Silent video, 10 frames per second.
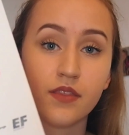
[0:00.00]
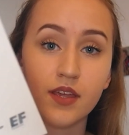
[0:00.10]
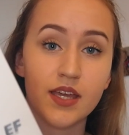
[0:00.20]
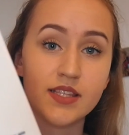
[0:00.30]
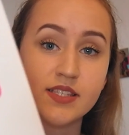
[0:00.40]

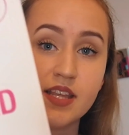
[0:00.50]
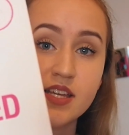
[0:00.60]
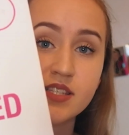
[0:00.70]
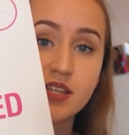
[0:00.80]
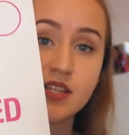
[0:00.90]
It's
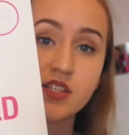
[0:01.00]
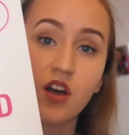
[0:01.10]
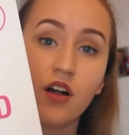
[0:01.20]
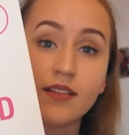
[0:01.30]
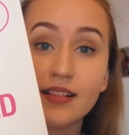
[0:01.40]
this. It's
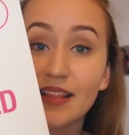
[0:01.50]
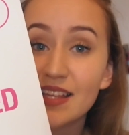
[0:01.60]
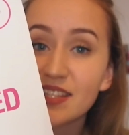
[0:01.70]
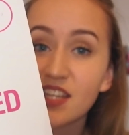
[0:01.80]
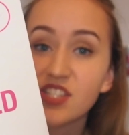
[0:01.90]
called
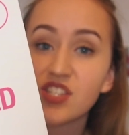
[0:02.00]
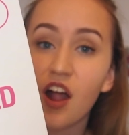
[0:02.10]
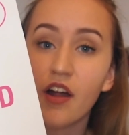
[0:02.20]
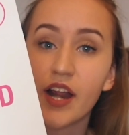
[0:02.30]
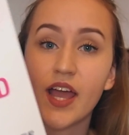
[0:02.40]
Let's Get
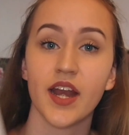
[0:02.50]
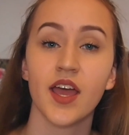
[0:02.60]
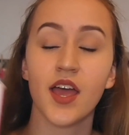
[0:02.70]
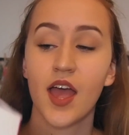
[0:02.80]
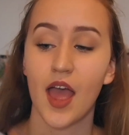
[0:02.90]
Started,
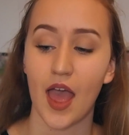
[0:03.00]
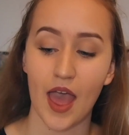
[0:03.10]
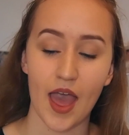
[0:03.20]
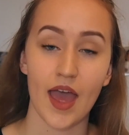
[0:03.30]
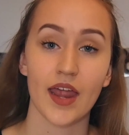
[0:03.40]

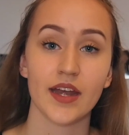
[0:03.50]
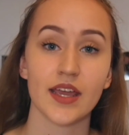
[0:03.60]
and